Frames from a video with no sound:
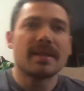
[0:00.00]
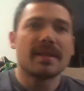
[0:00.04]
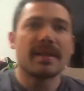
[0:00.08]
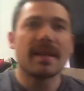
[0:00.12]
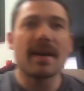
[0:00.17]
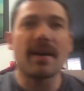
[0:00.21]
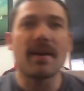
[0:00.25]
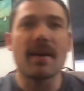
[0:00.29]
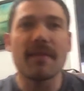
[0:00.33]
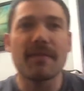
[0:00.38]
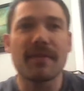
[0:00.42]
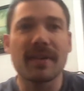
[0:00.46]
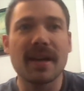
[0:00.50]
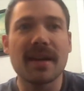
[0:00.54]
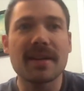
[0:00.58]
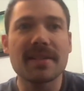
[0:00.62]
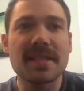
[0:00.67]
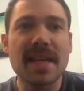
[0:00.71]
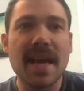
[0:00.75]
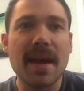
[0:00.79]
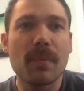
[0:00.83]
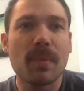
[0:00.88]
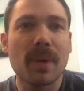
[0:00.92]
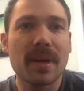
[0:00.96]
Now, I forgot
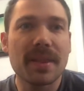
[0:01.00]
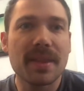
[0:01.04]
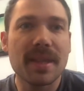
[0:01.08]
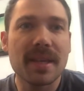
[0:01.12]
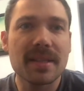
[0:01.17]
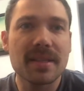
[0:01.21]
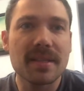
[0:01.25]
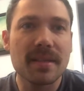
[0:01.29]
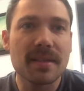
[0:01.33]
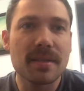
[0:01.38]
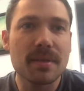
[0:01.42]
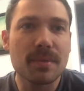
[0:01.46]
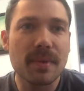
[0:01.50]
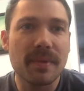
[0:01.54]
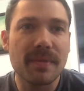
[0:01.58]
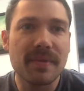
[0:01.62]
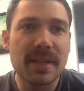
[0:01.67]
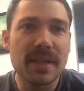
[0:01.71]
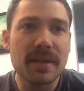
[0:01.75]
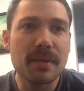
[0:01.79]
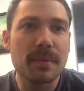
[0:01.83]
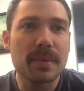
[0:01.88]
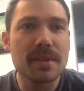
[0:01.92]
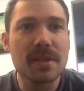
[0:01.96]
to add one thing to this review,